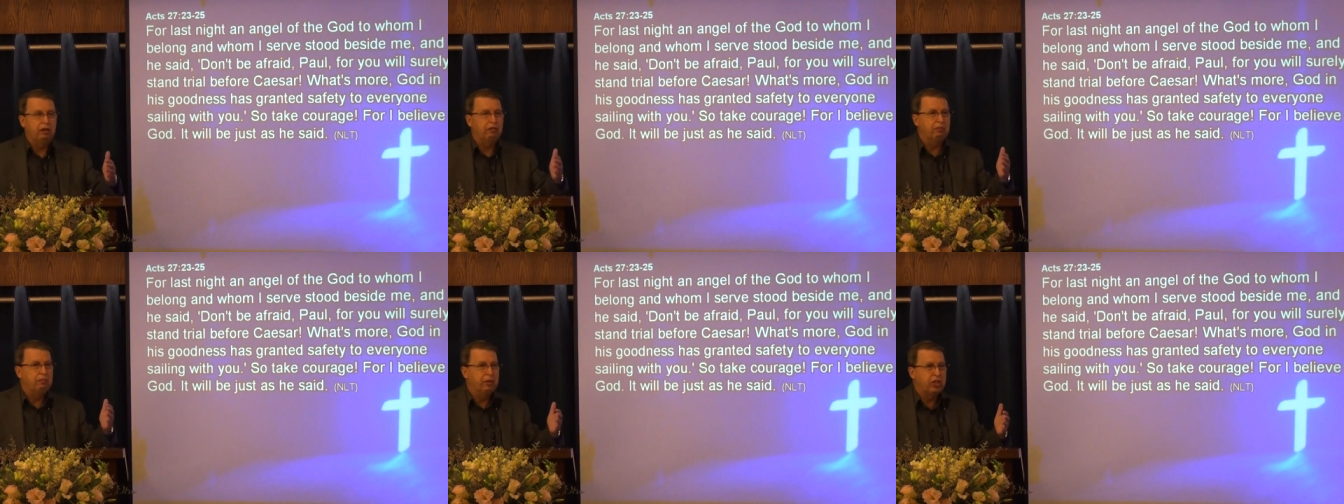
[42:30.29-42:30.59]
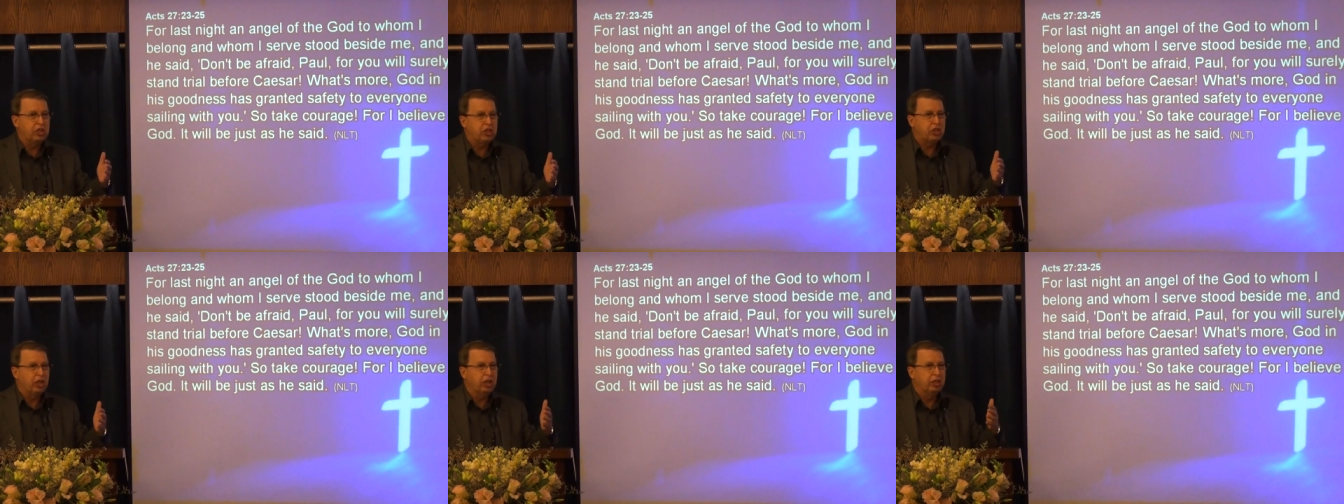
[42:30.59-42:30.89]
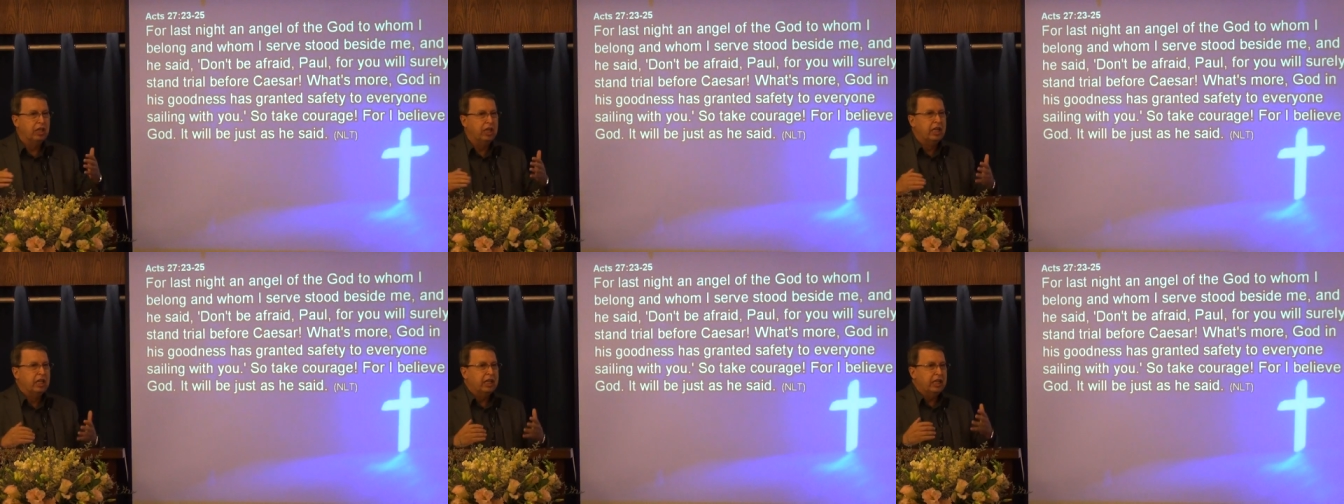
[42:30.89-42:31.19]
of
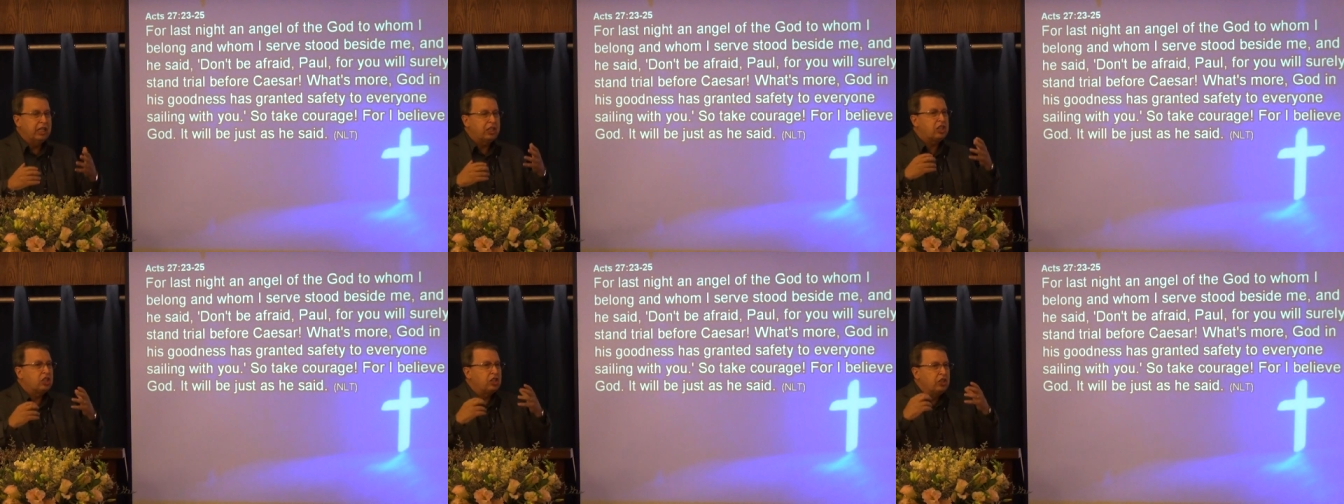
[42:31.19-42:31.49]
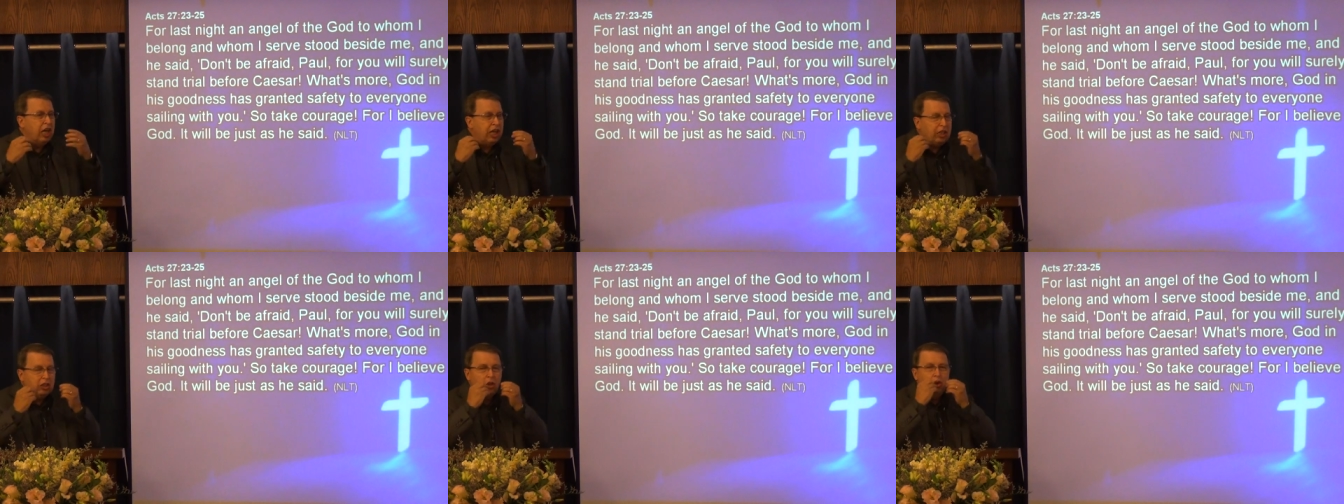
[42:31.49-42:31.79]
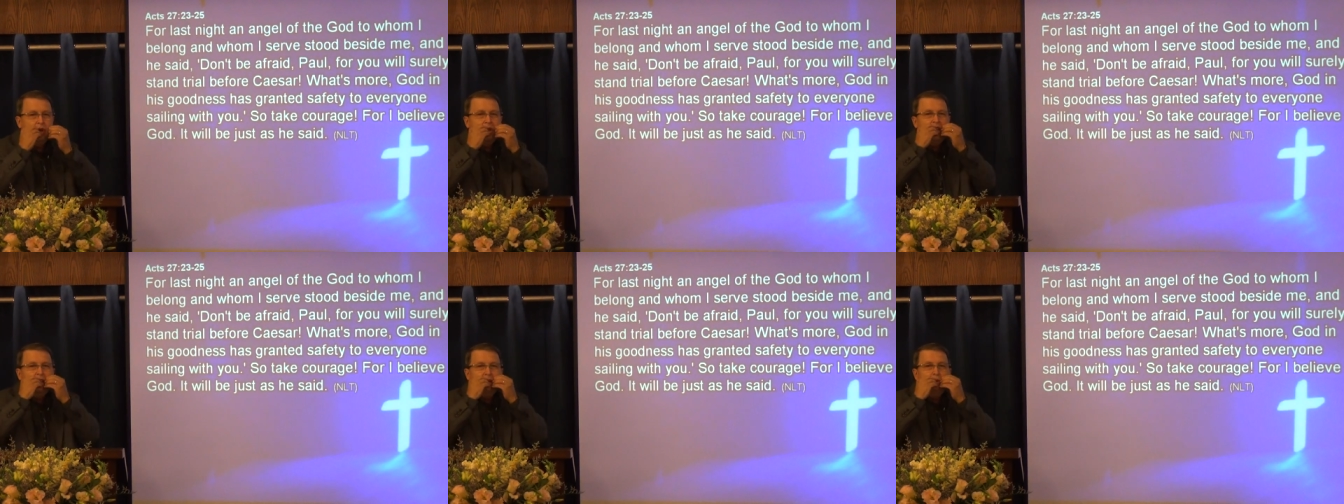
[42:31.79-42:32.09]
mission. It's not
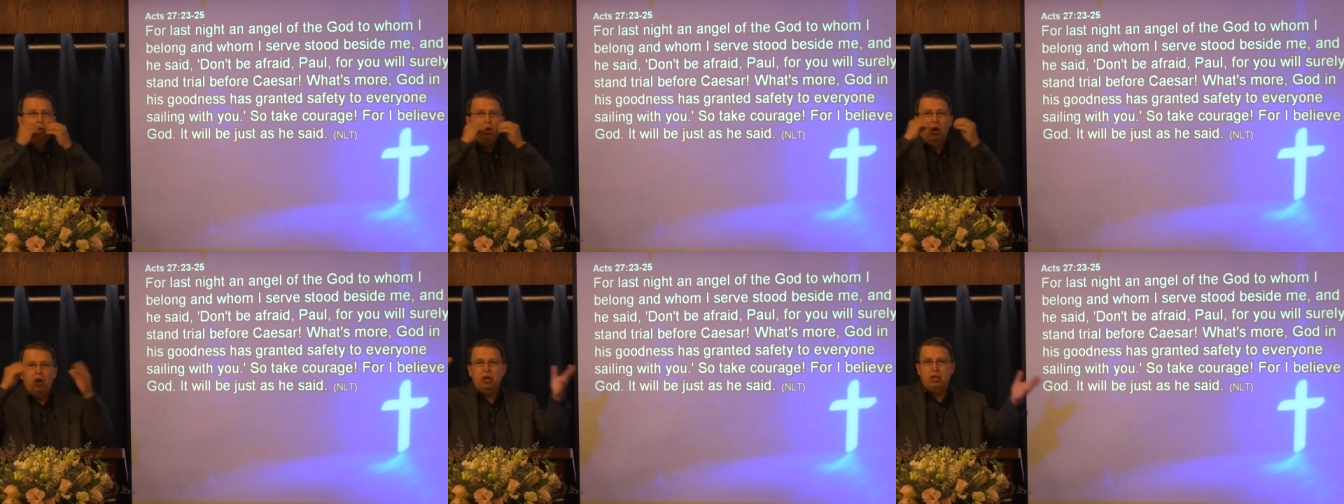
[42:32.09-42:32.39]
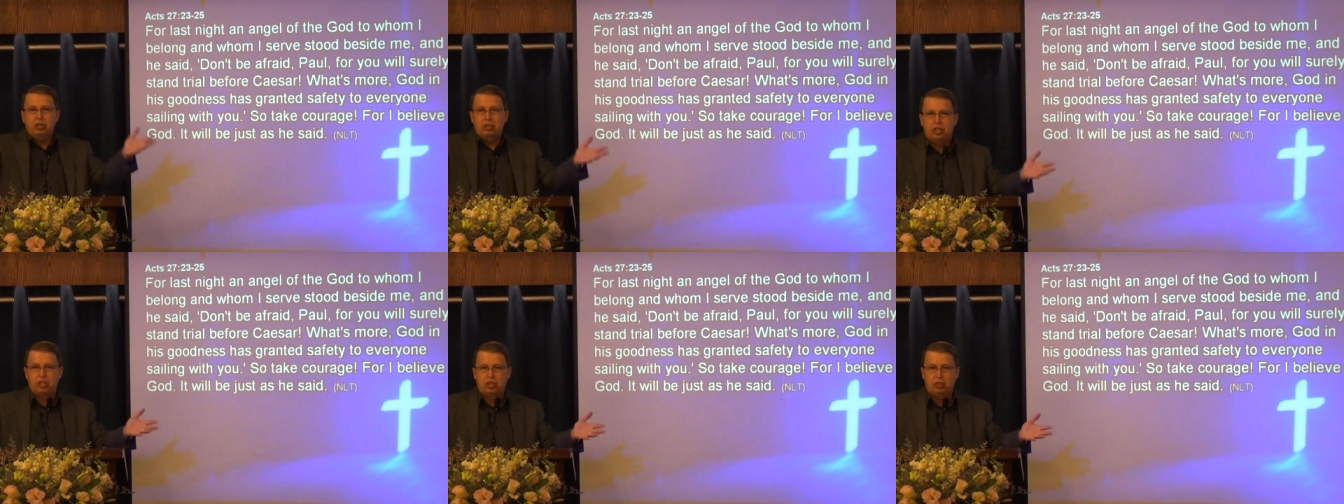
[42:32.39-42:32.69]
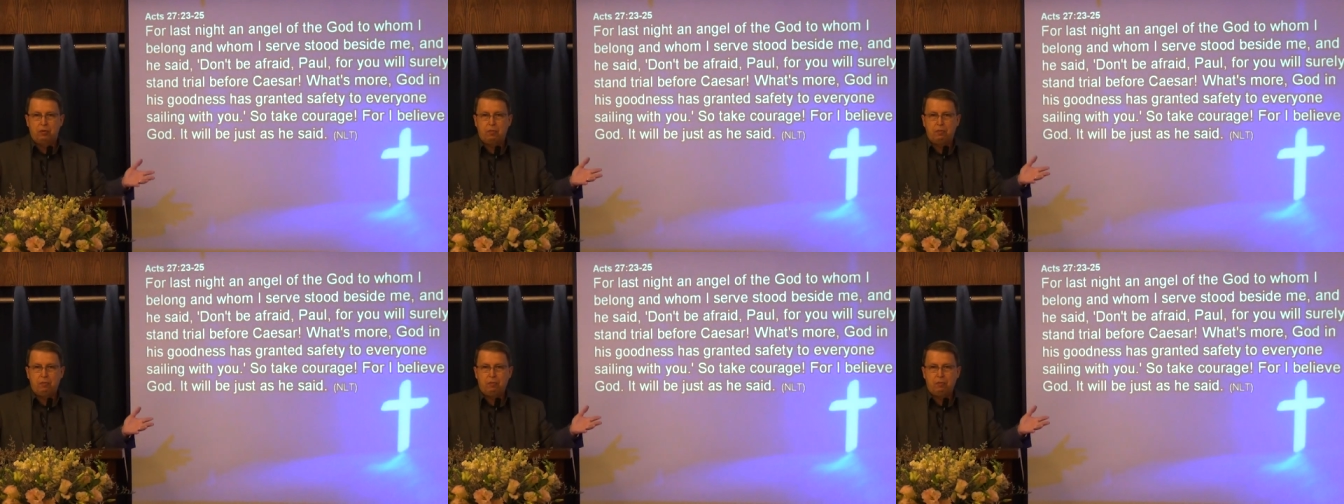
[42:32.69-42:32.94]
only words,